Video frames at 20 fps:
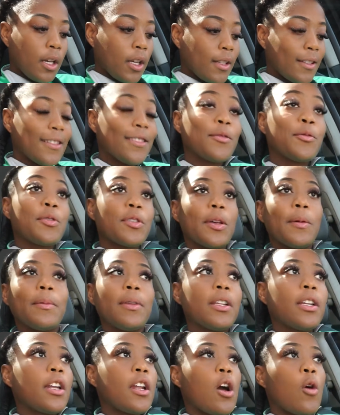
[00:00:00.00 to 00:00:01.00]
this was
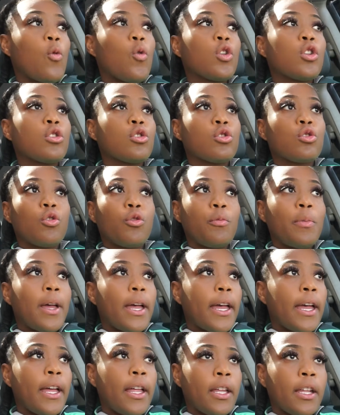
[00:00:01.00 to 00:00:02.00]
something that I wanted so
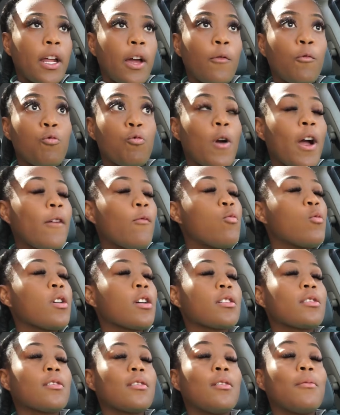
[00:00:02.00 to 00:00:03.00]
bad. I
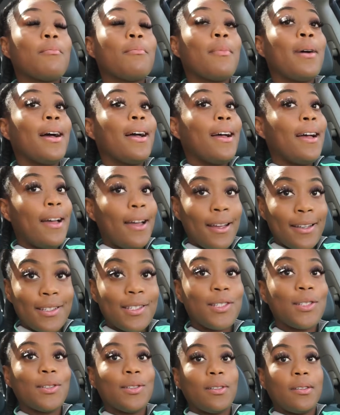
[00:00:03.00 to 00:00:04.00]
worked my
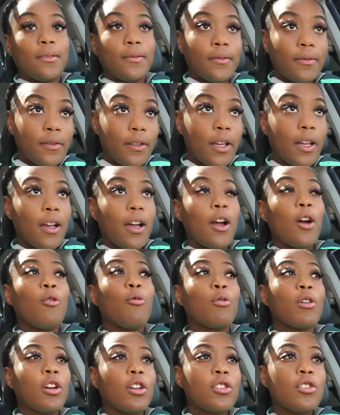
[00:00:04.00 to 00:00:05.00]
ass off. Like, I
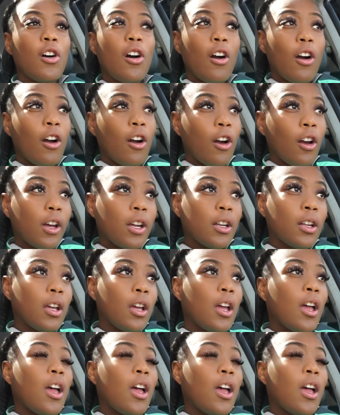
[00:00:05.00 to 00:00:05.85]
worked hard.